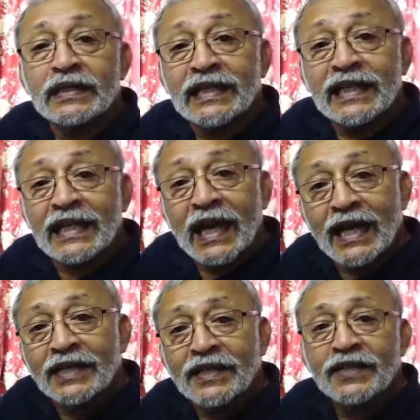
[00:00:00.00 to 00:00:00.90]
little
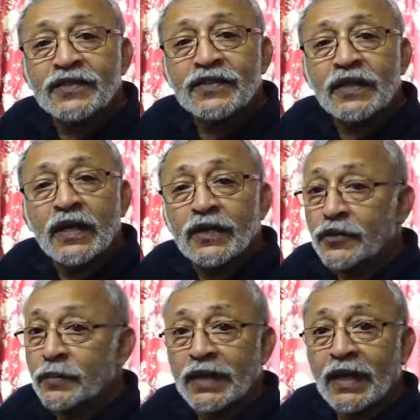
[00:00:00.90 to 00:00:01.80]
ideas
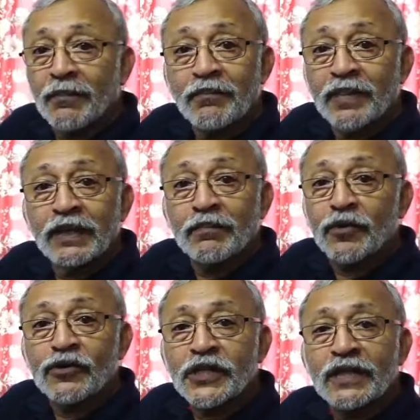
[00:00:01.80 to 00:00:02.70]
to become big
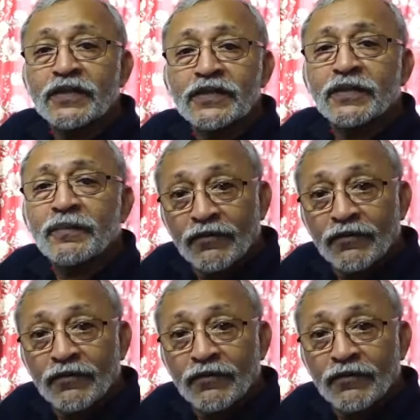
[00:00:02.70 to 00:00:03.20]
projects.